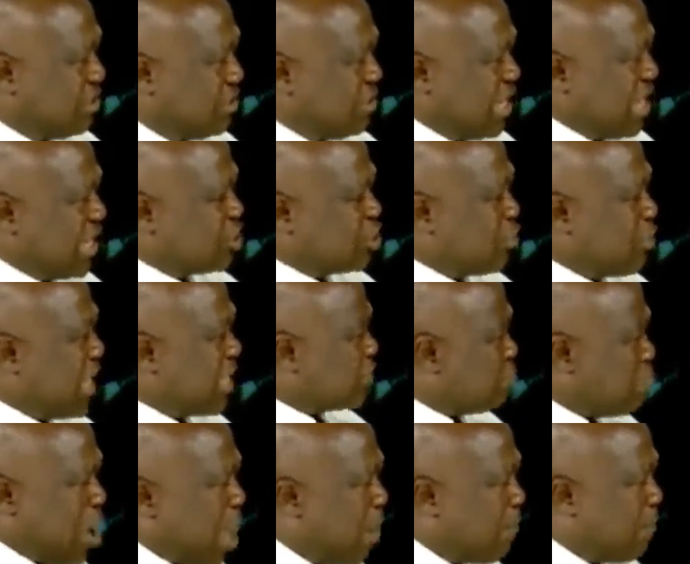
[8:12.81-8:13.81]
Nigeria is
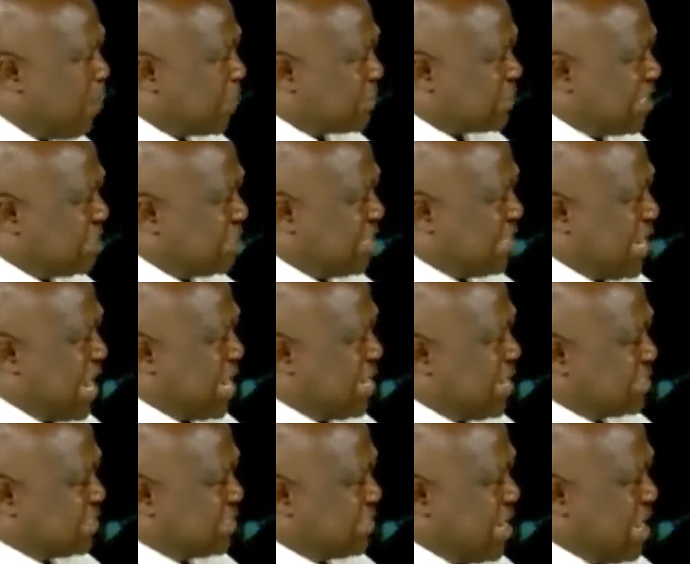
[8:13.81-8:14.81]
more important than
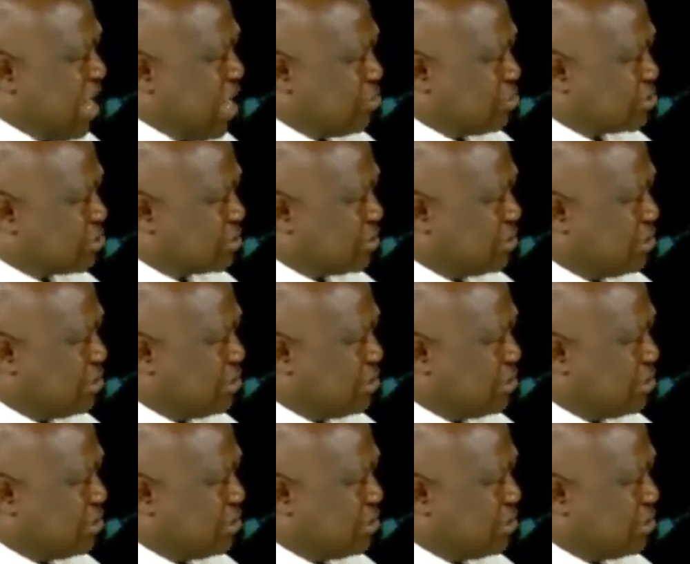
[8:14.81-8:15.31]
anything else.